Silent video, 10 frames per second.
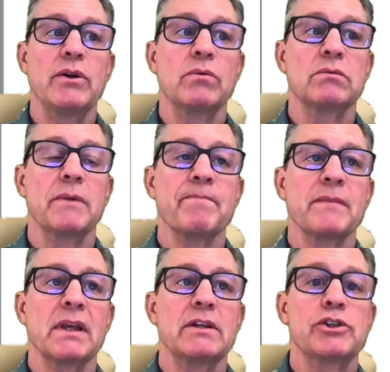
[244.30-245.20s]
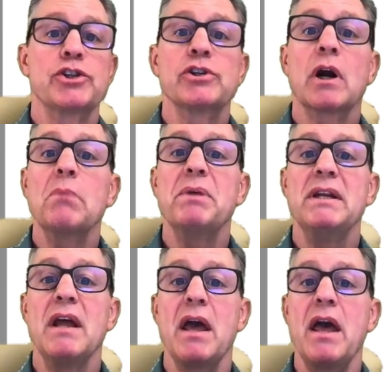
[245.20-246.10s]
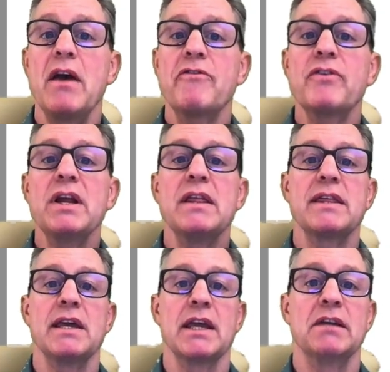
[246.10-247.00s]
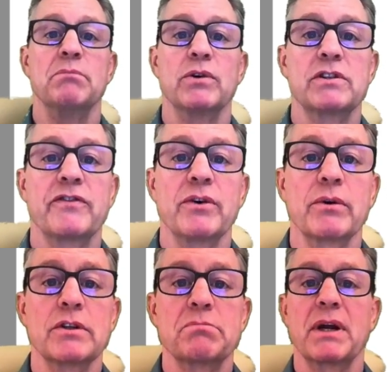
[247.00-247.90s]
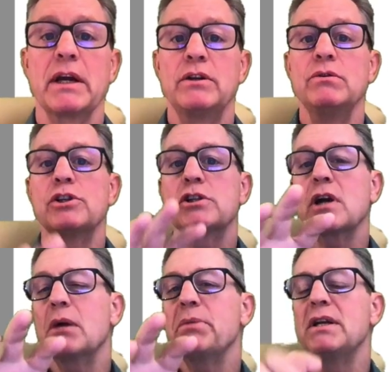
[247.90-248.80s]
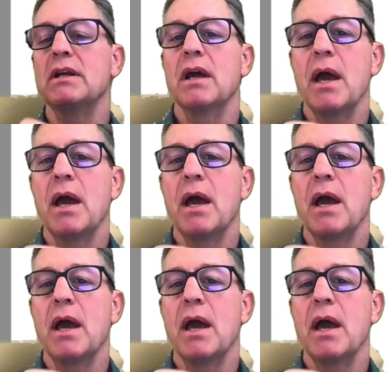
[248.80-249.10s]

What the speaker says: don't sharpen everything in most photos, but I do sharpen